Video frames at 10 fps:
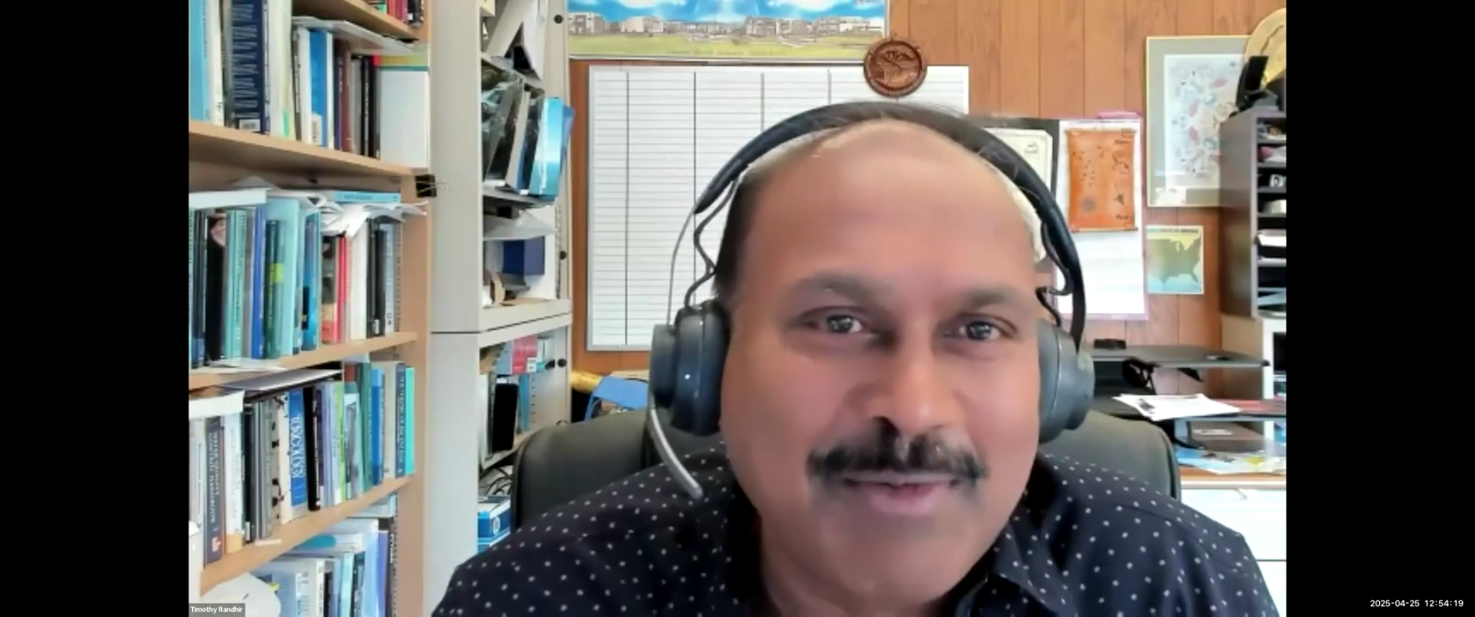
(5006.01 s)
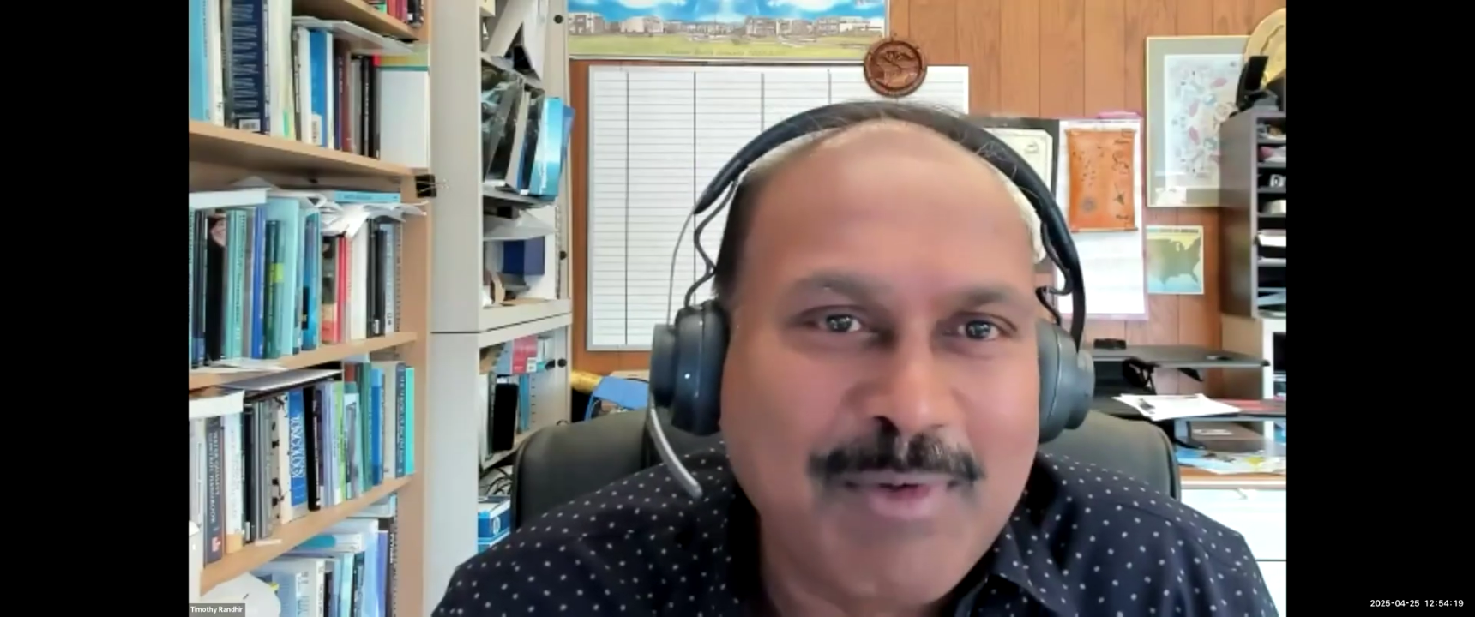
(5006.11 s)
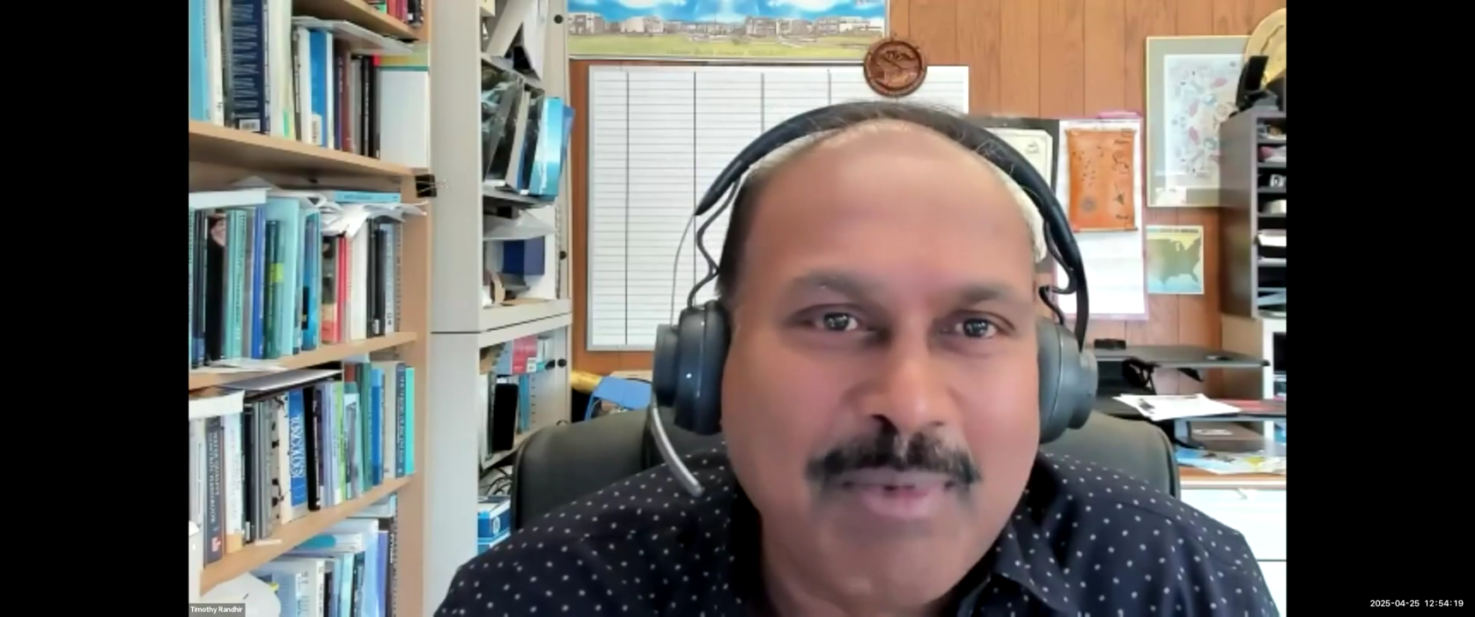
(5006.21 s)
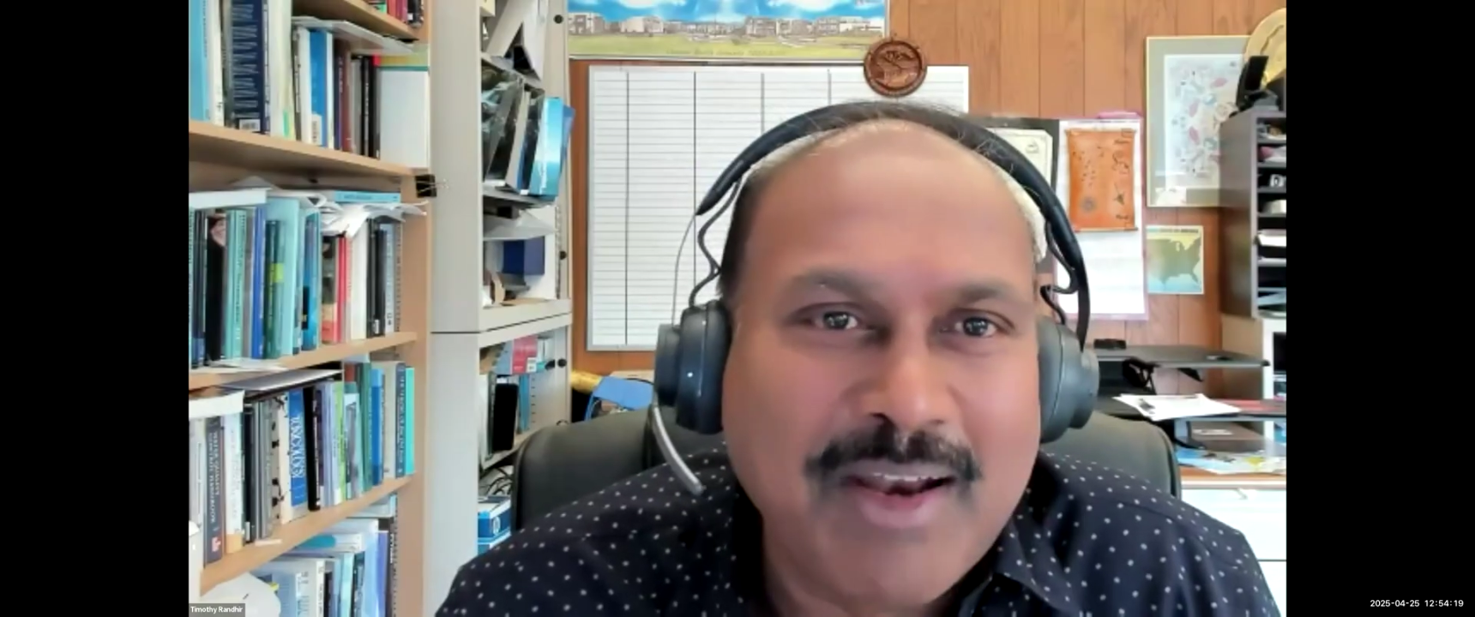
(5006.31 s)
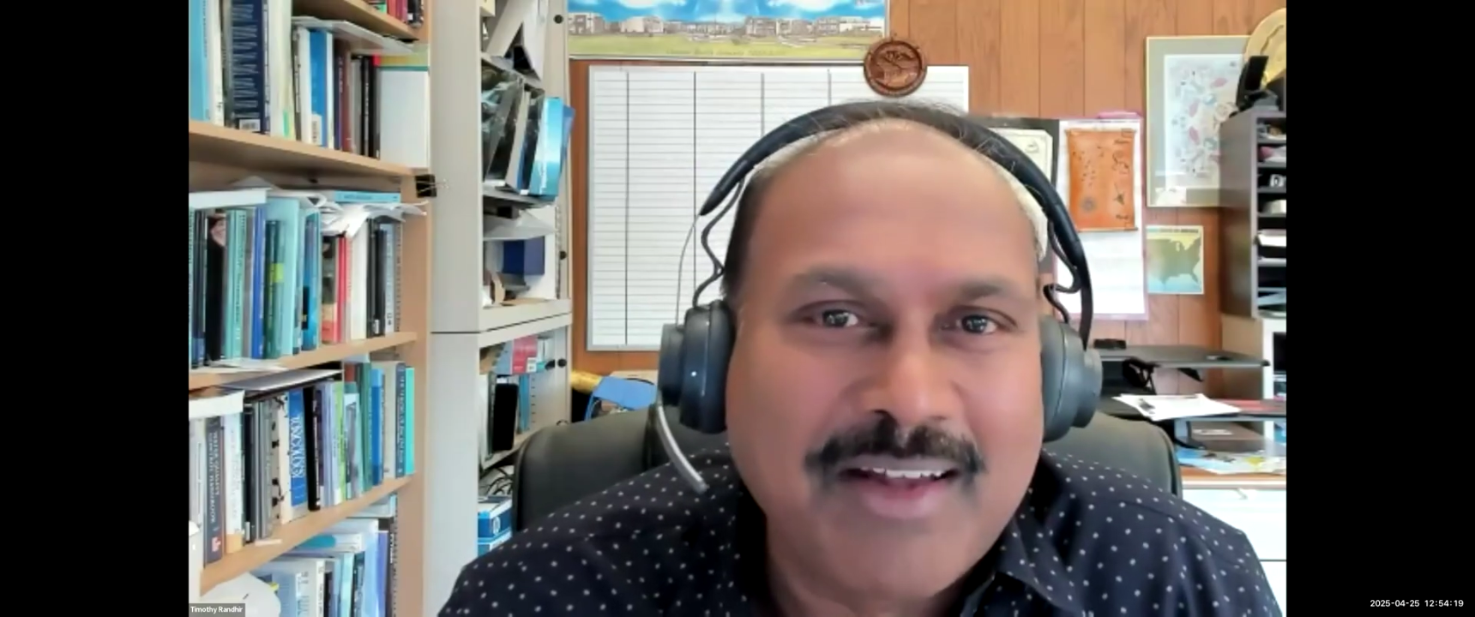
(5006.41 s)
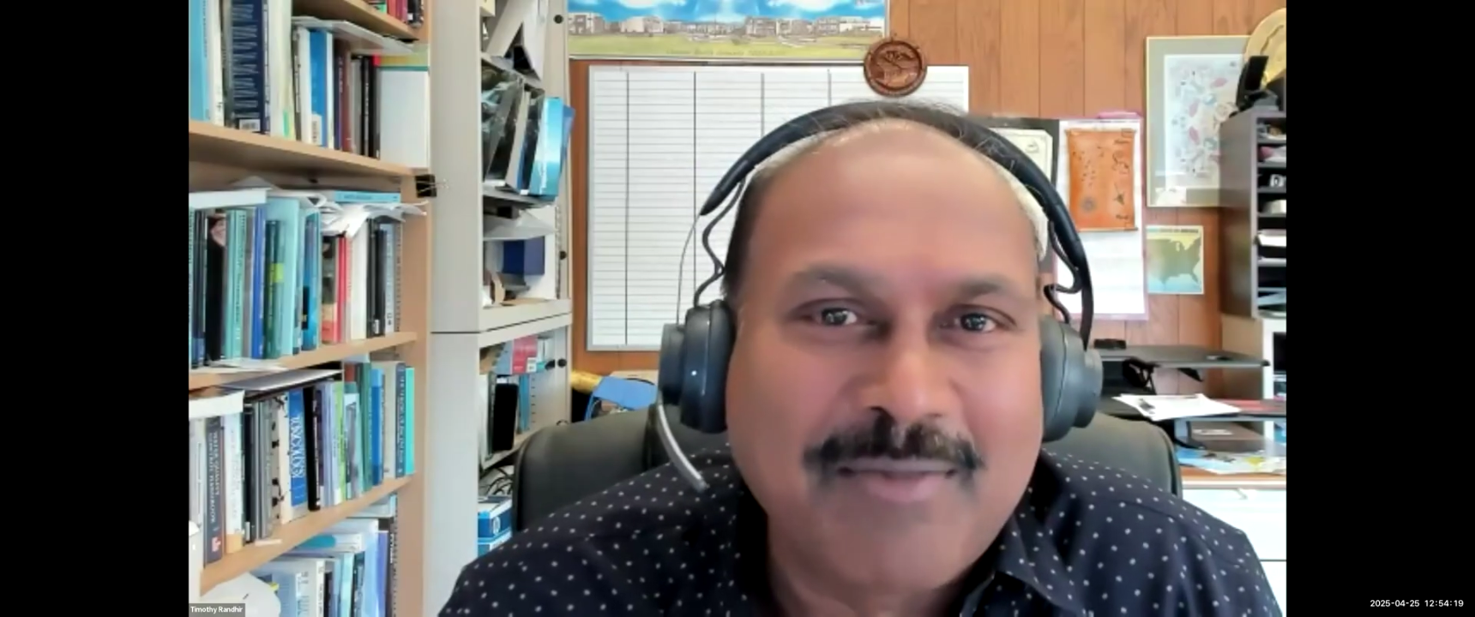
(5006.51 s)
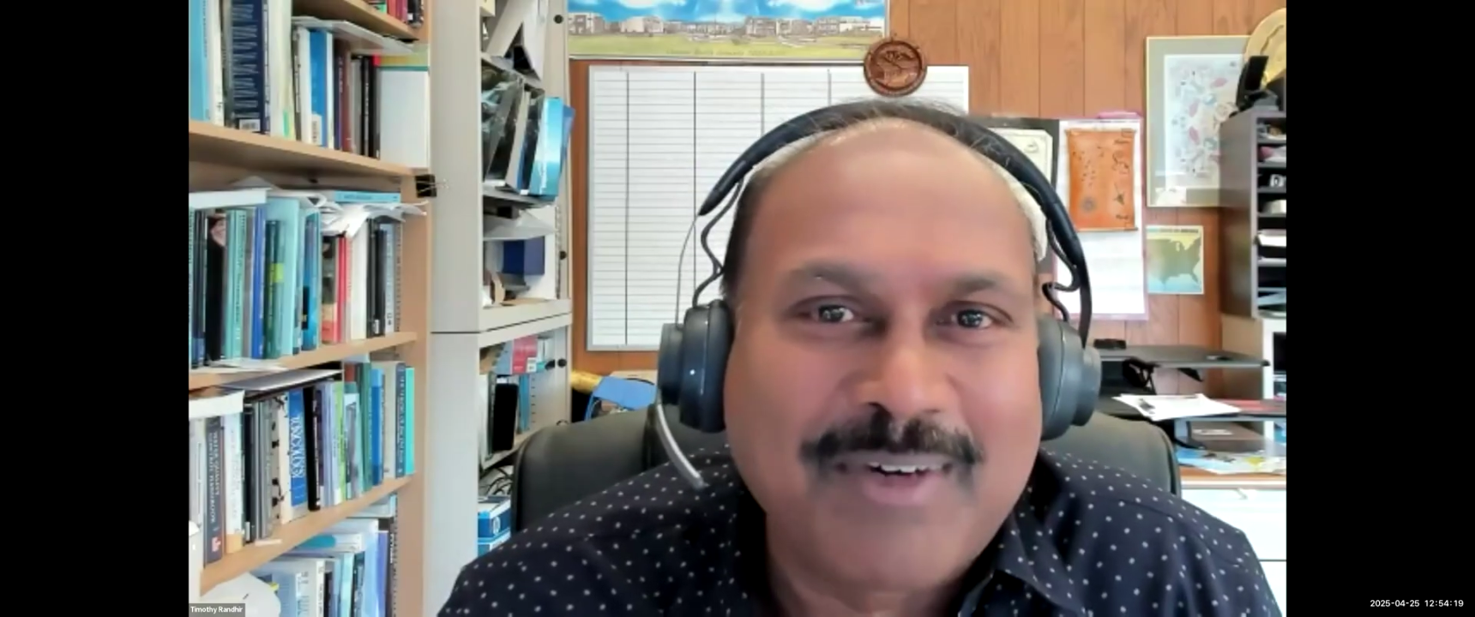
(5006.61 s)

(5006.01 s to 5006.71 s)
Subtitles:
webinar,